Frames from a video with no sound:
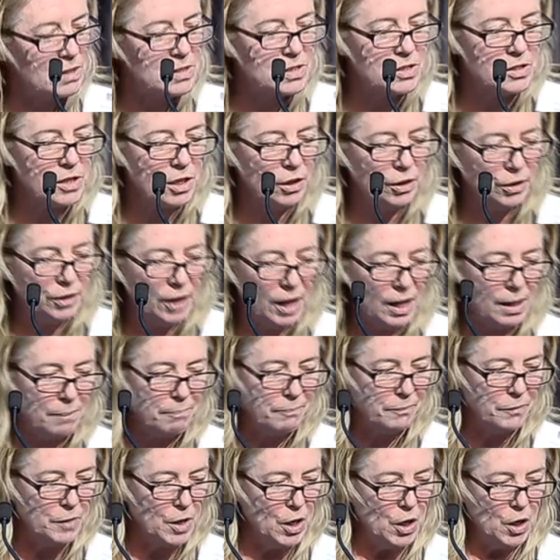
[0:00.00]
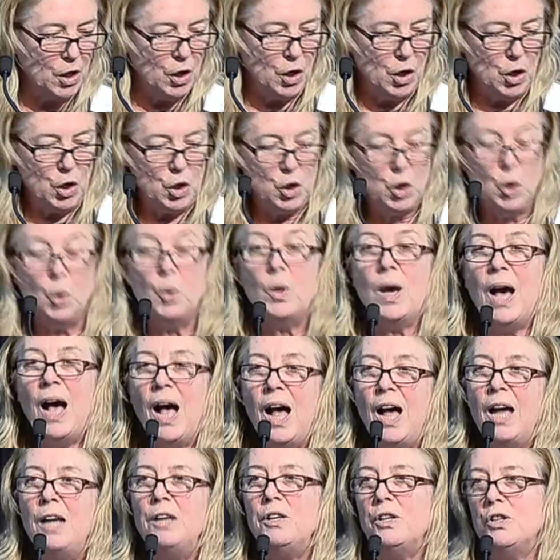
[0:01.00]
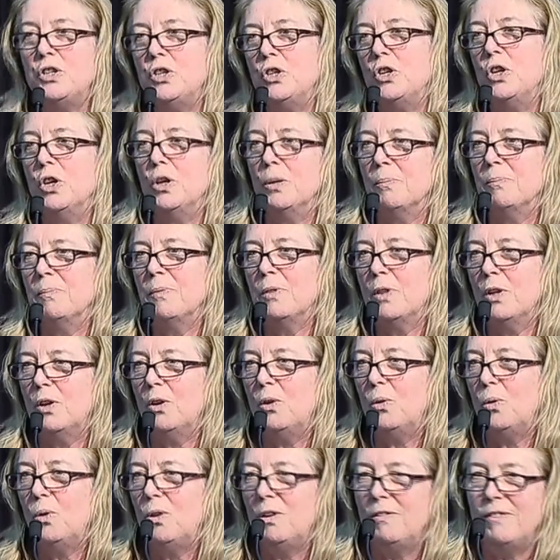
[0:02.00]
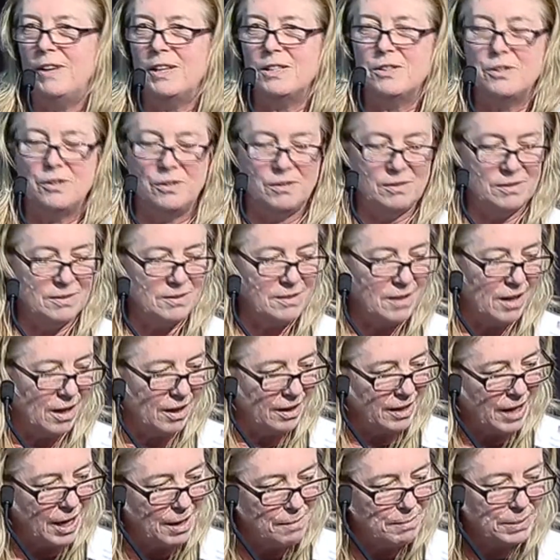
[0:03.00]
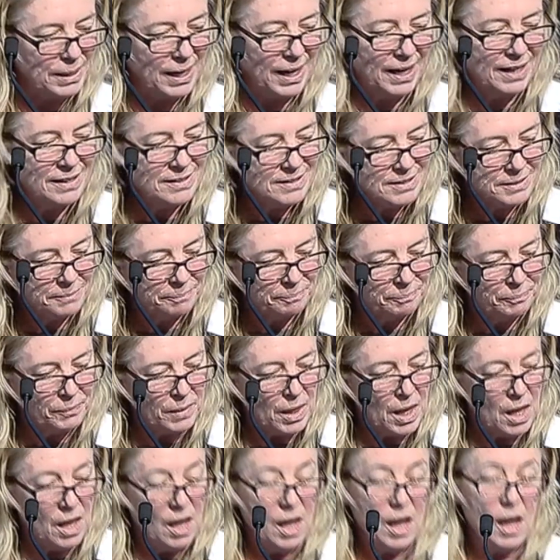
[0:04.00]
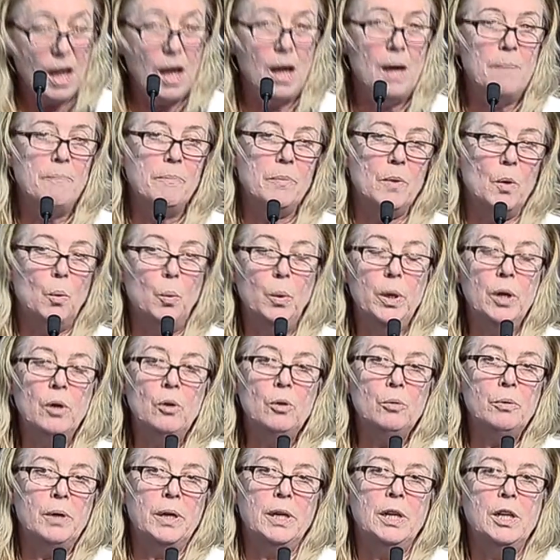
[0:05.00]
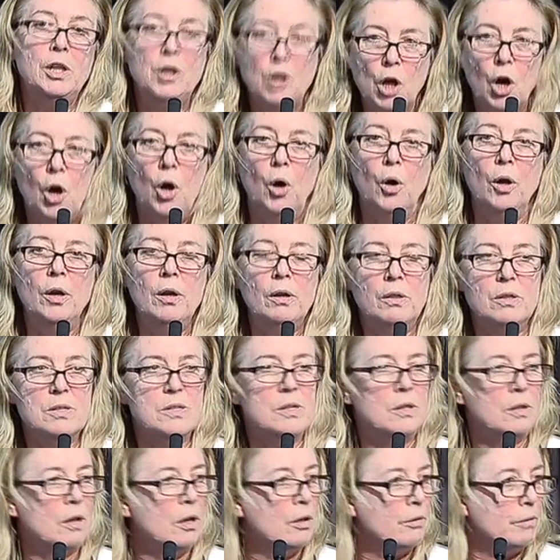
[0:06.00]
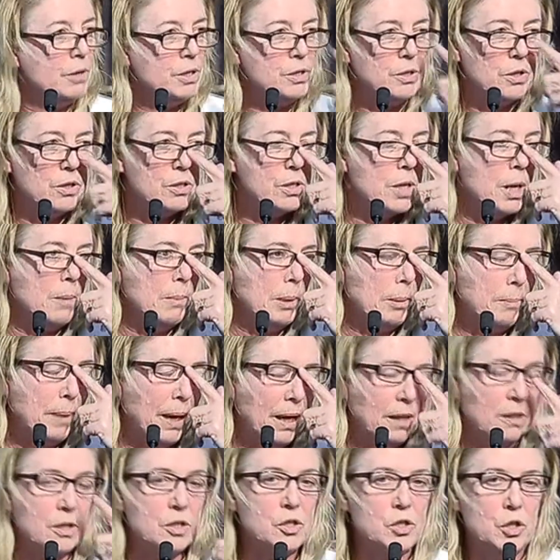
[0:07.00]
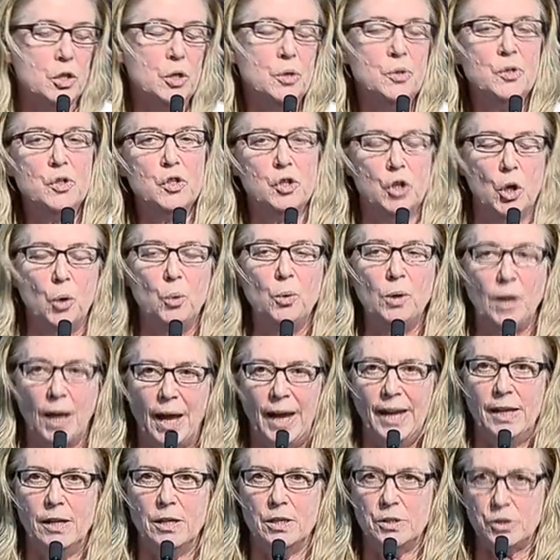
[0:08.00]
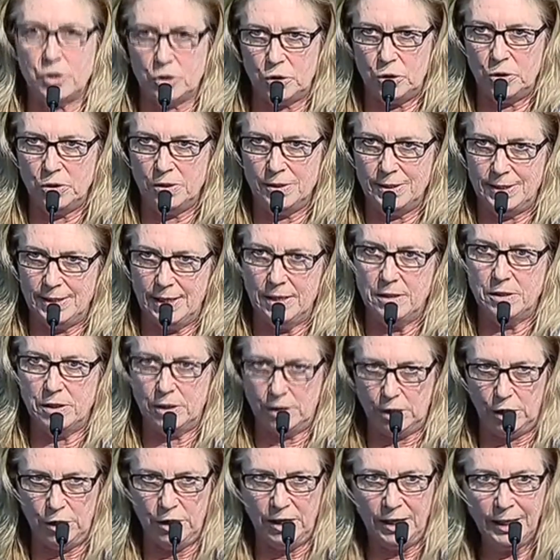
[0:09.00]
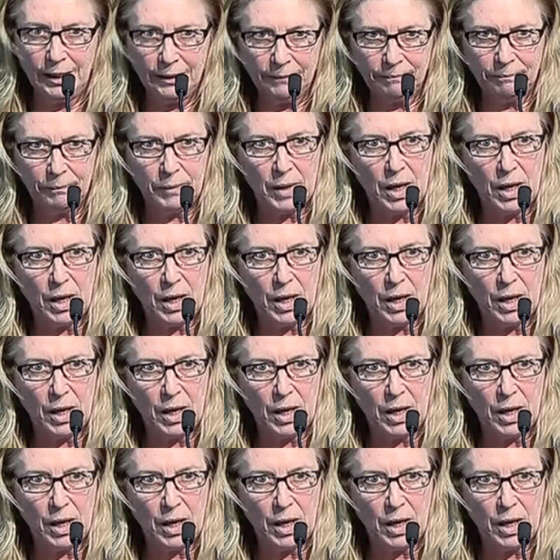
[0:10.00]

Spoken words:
So you can't assume that all of our students are game players. We already know, there's a lot of research coming back, that students don't like student-centred learning,